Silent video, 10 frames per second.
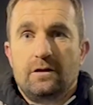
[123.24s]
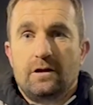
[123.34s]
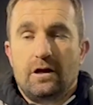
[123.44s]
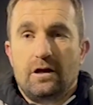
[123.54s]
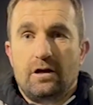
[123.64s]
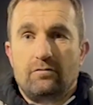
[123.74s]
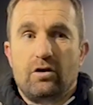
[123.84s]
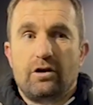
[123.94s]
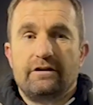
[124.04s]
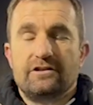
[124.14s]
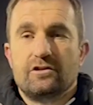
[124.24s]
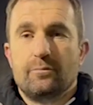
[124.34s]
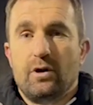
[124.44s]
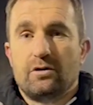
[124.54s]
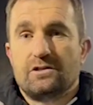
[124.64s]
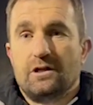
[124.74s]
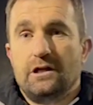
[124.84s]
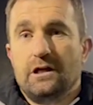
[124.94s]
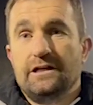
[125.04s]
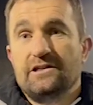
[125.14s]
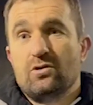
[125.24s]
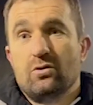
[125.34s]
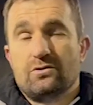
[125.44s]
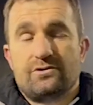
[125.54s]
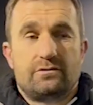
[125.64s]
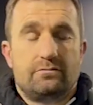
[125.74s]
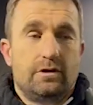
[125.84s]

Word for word: uh, a runner into the box and, and he scores.